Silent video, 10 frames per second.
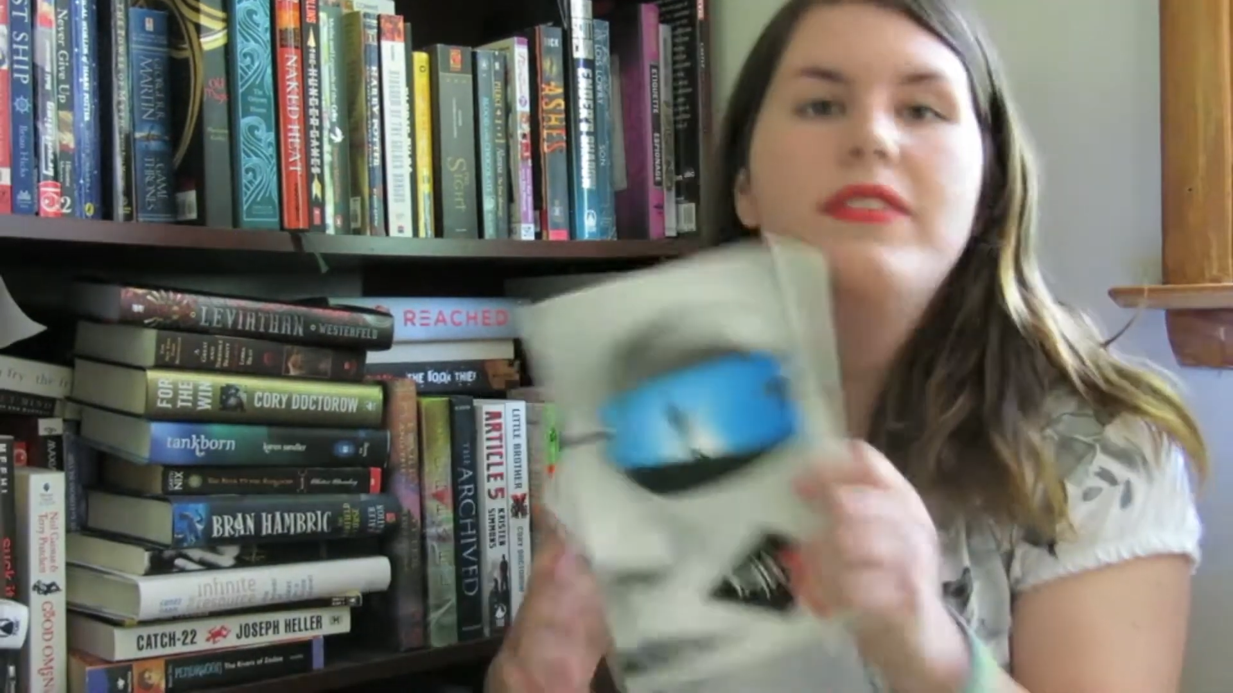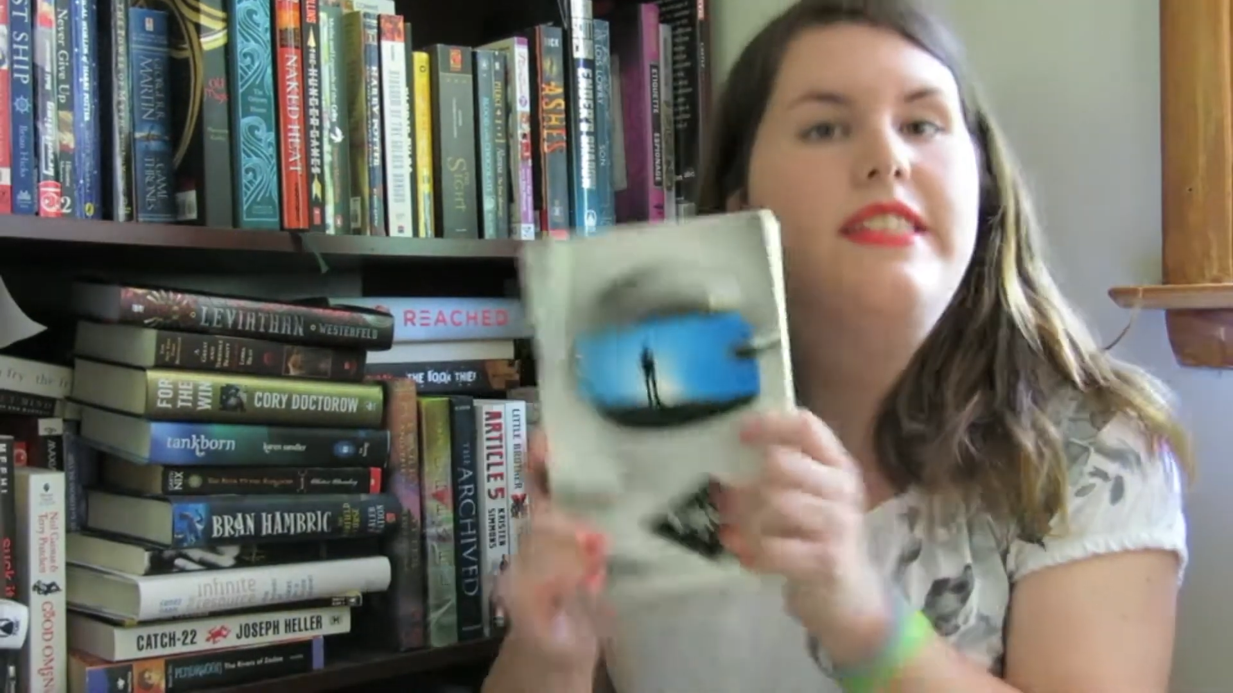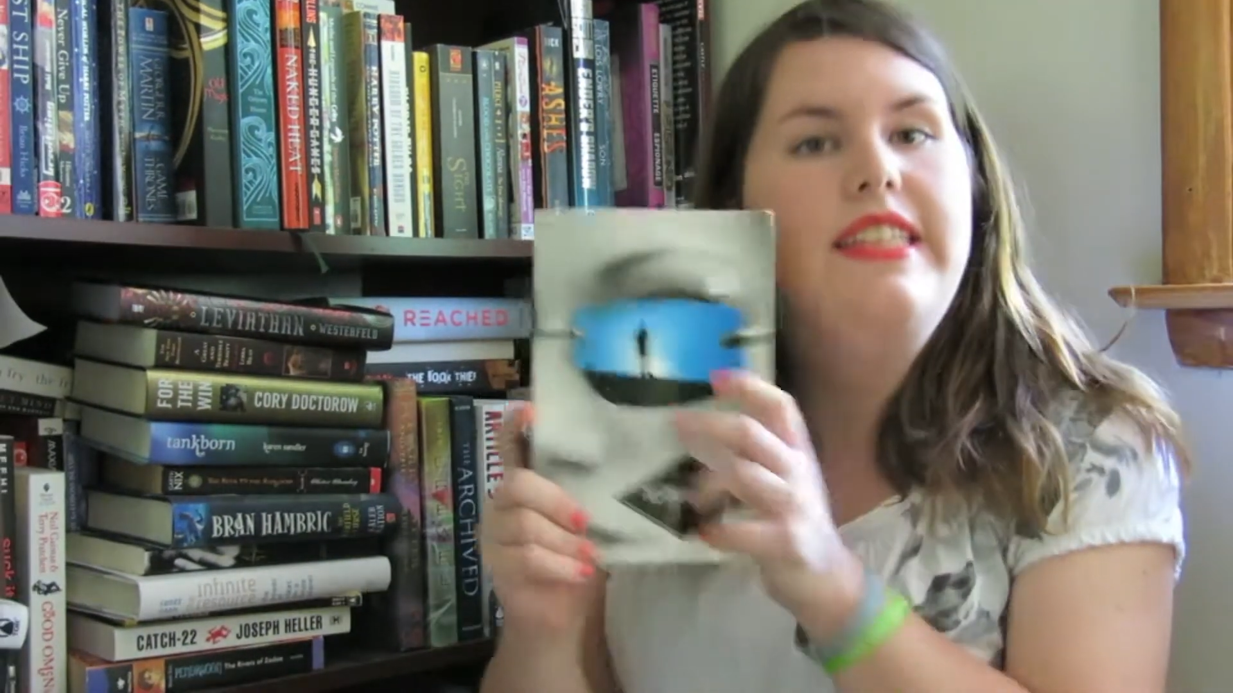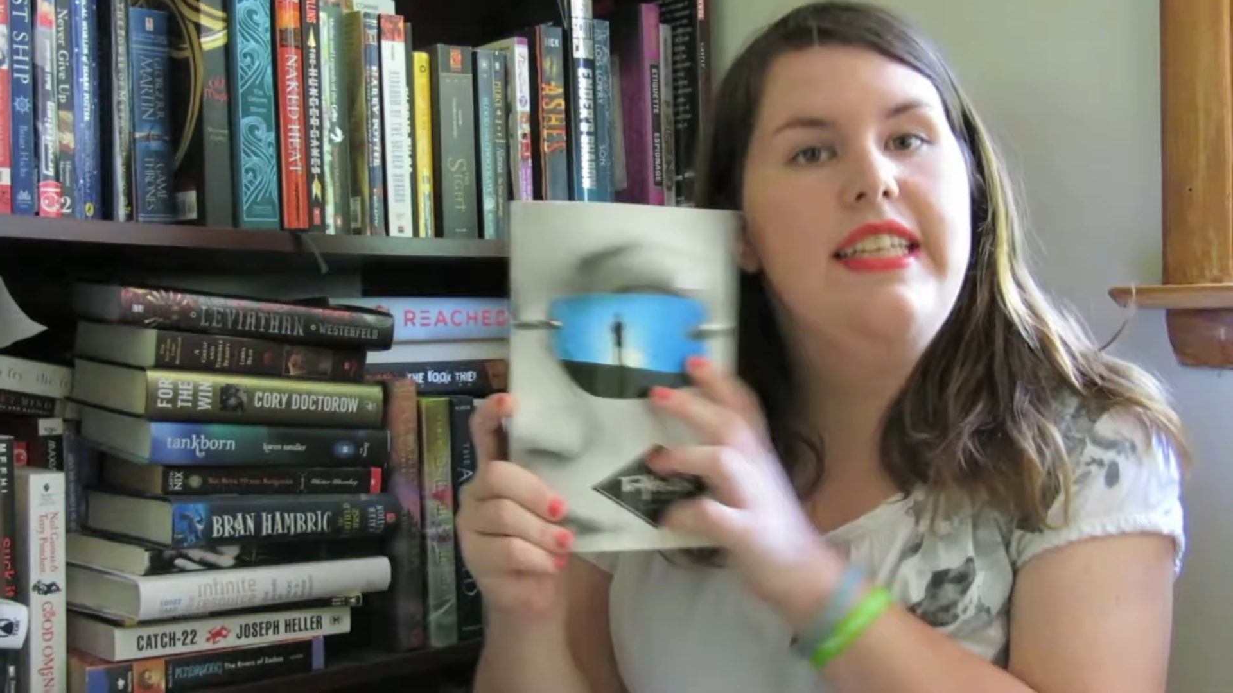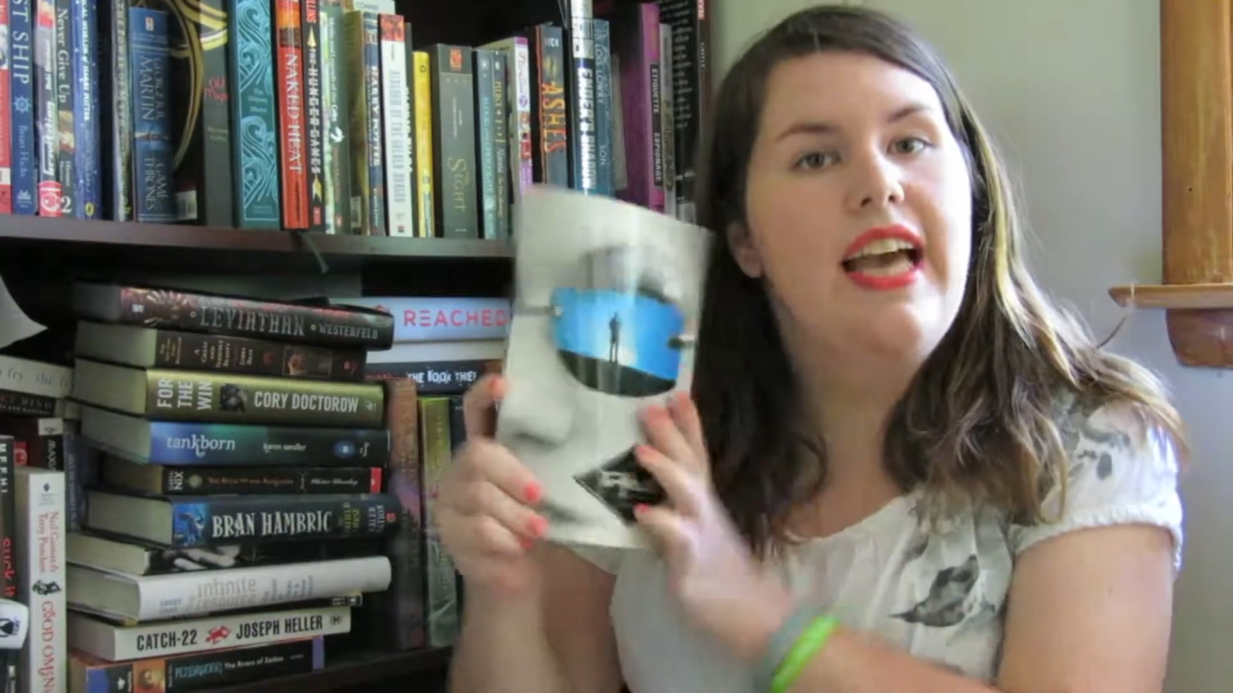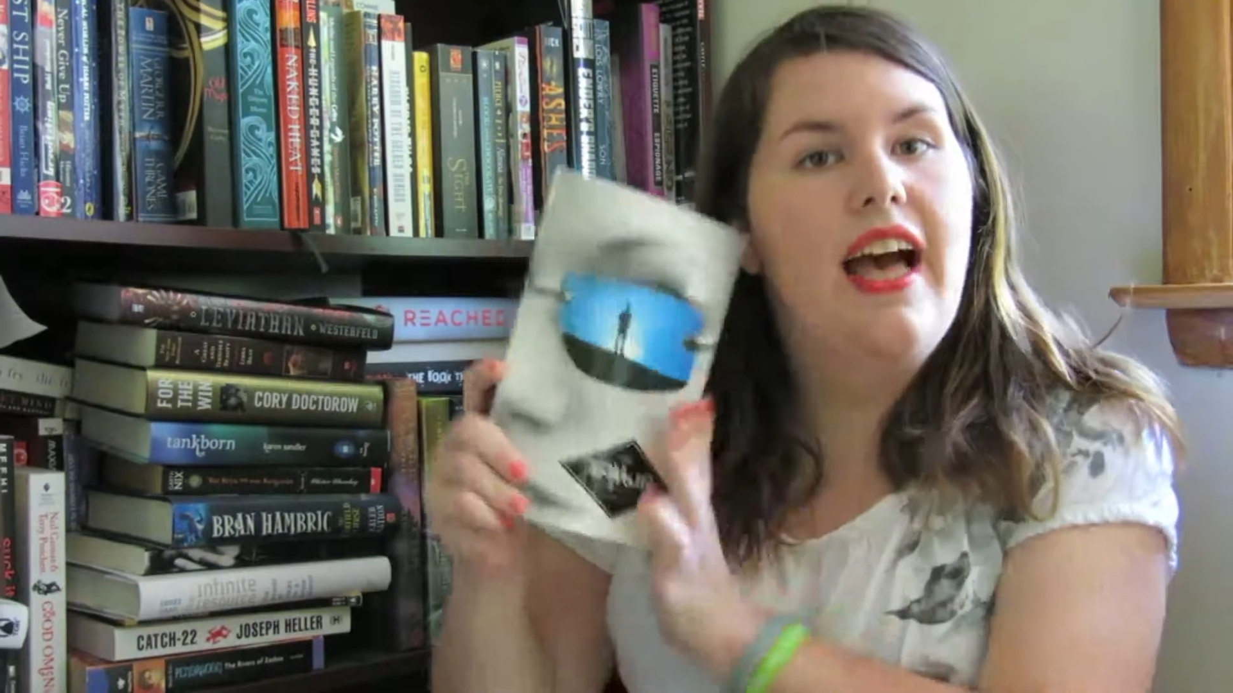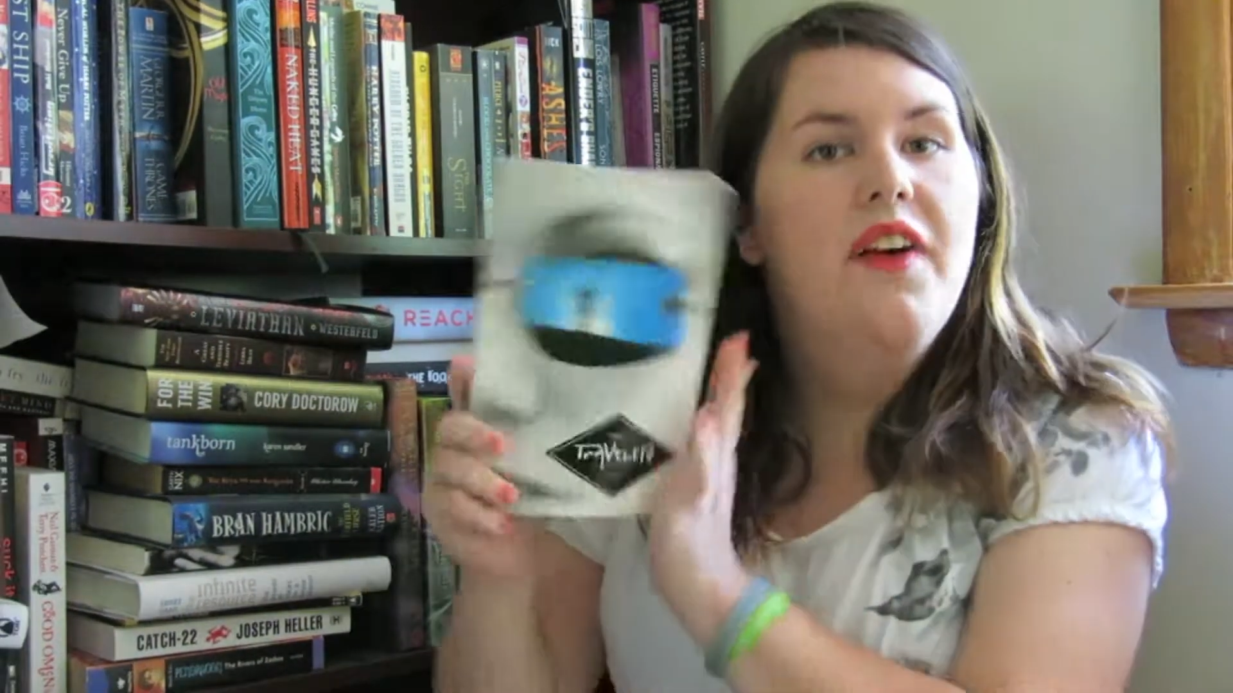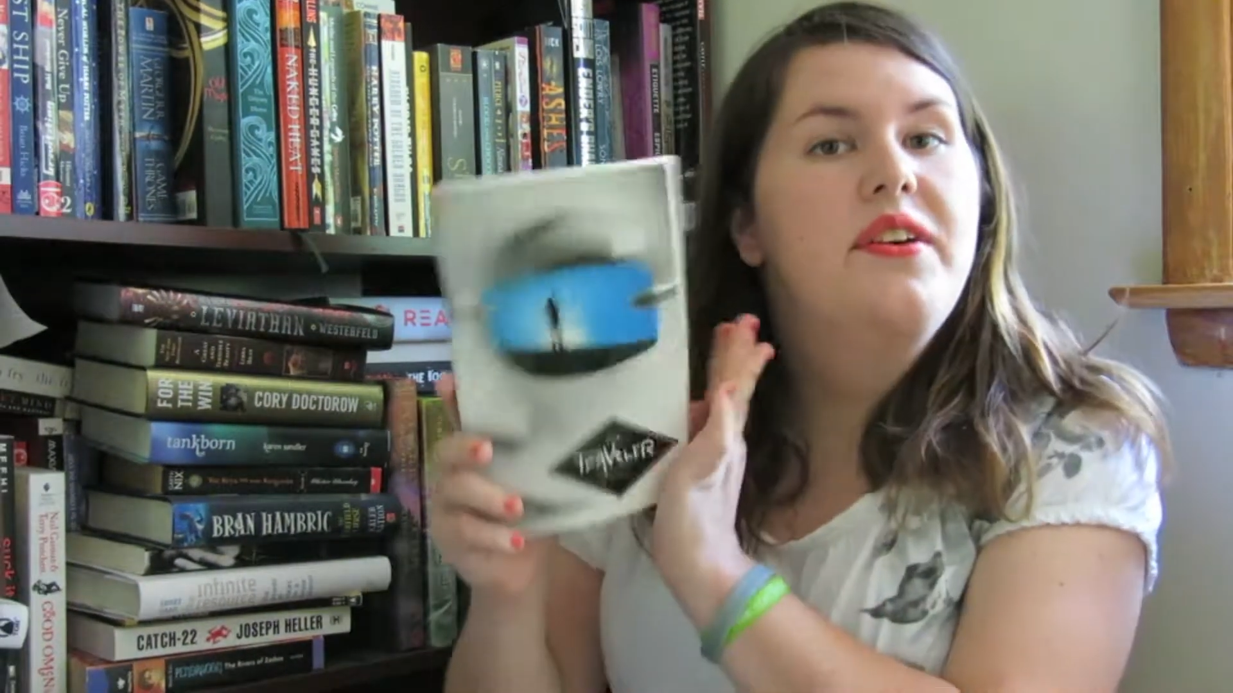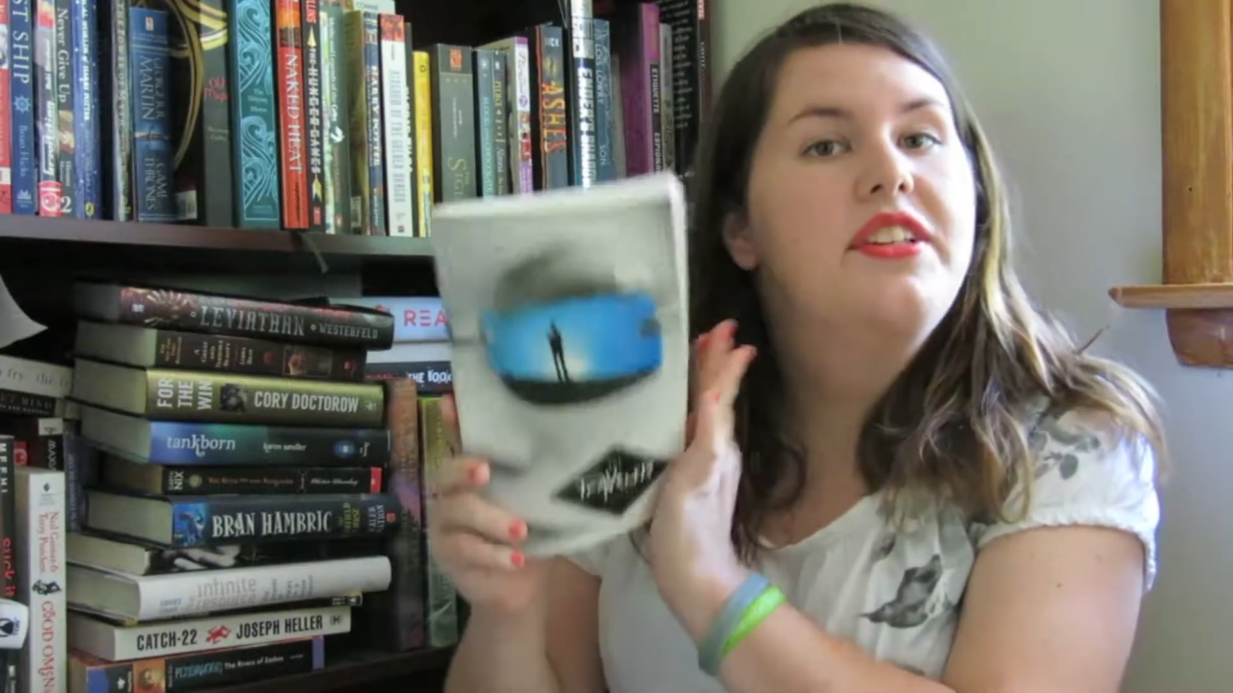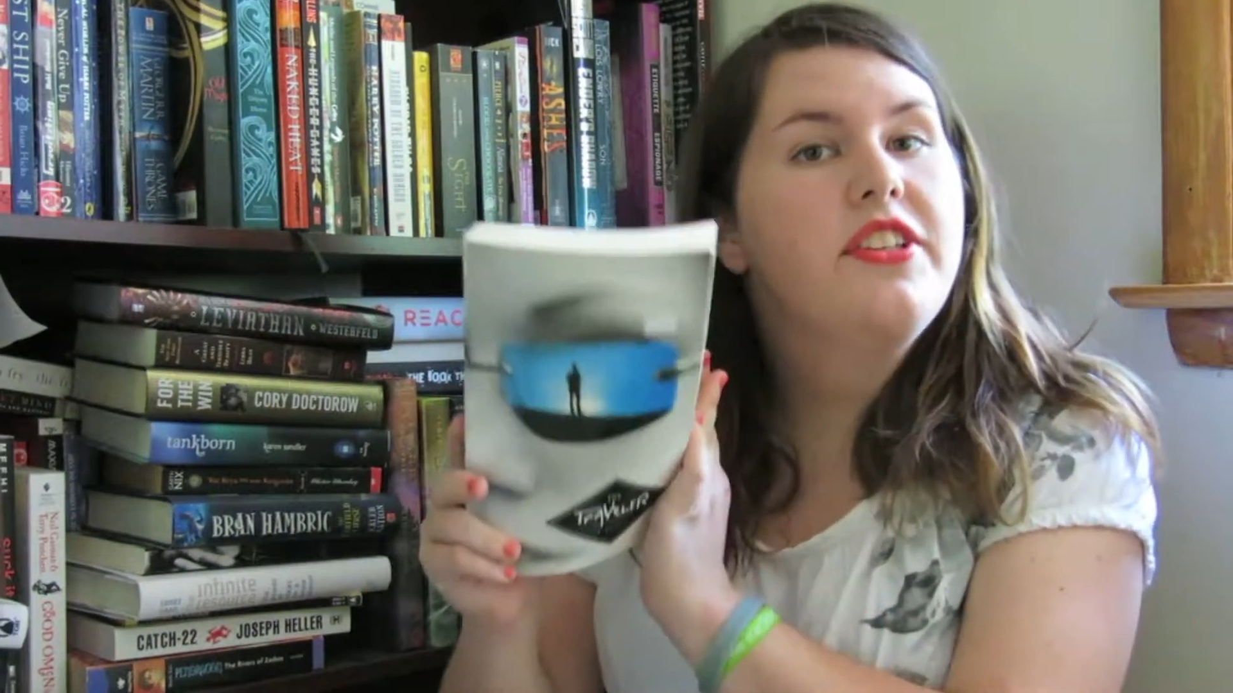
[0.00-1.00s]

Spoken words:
We'll see how it